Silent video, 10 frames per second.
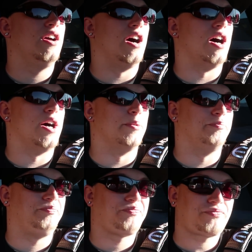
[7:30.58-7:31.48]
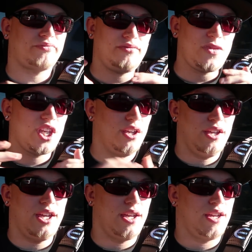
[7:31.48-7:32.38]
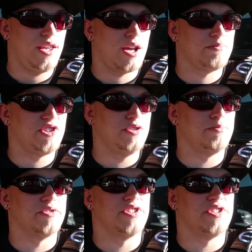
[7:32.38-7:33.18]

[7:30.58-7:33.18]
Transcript: And I'm super